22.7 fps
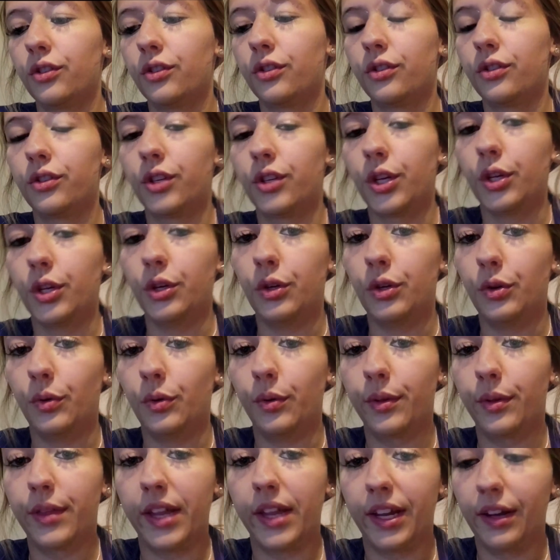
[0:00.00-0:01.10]
to
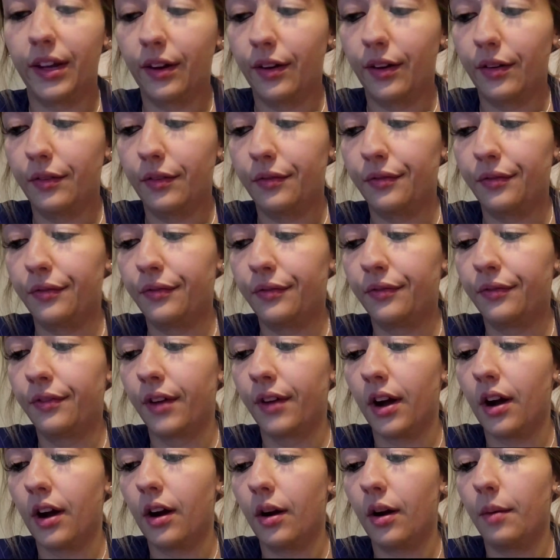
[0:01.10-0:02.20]
think of
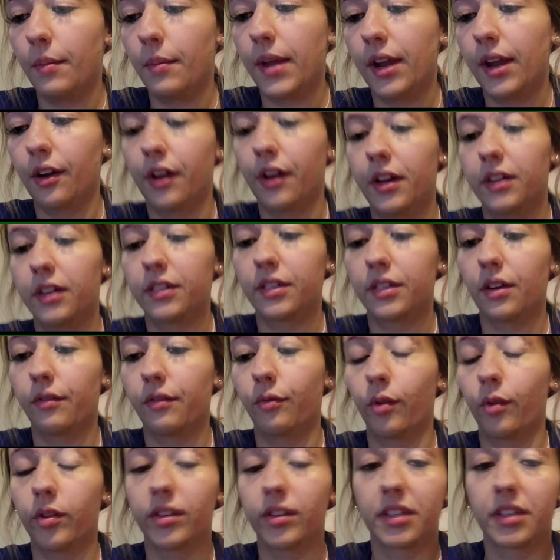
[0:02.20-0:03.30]
areas of where this